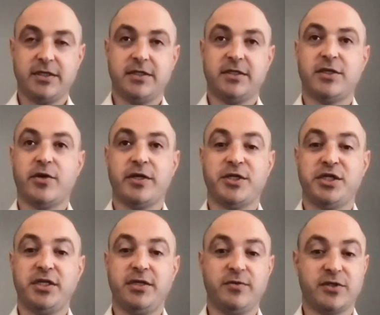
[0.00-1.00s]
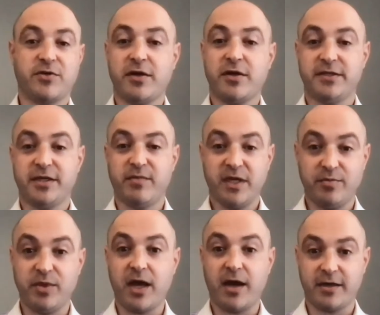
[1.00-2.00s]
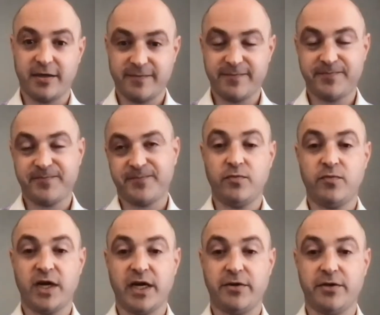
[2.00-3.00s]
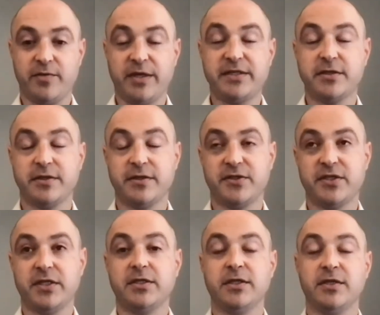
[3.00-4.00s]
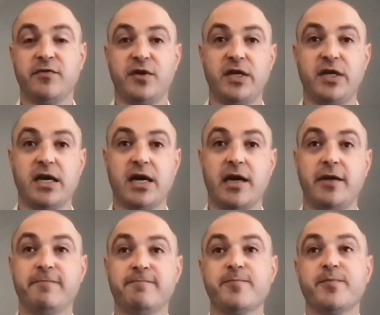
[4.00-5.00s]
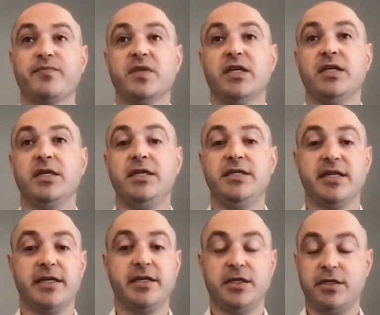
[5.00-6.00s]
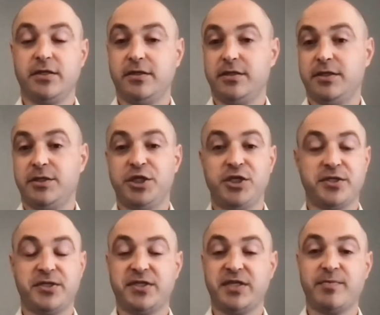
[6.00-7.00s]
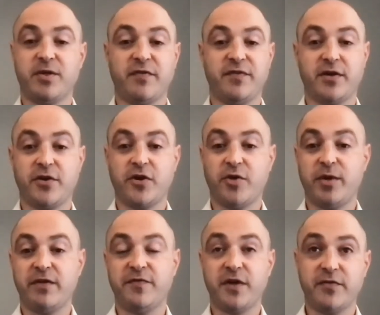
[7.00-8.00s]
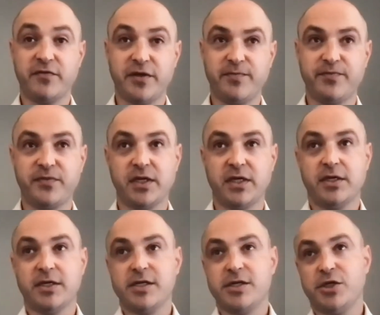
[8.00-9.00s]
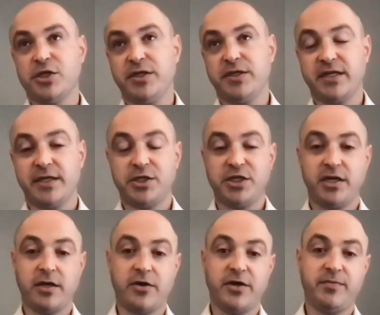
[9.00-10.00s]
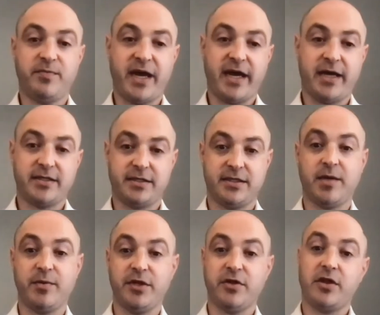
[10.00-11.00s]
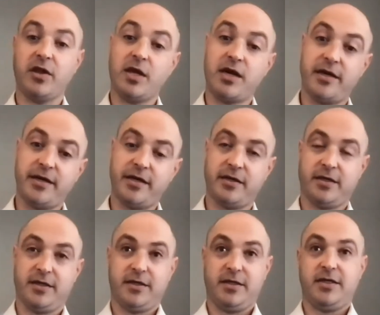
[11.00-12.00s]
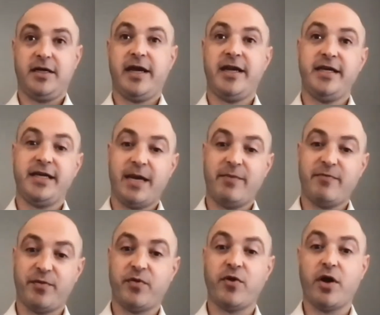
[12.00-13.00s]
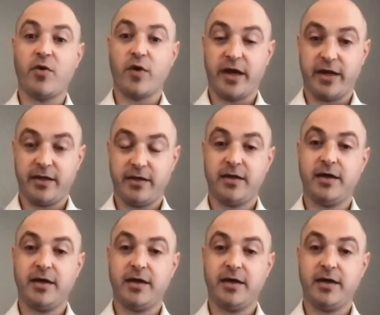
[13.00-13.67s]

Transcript: So, and she was crossing mid-block. Ryder, the bicyclist delivery guy, he said she just stepped off the curb right in front of him. She said she had already passed the double yellow line and he came from the wrong way.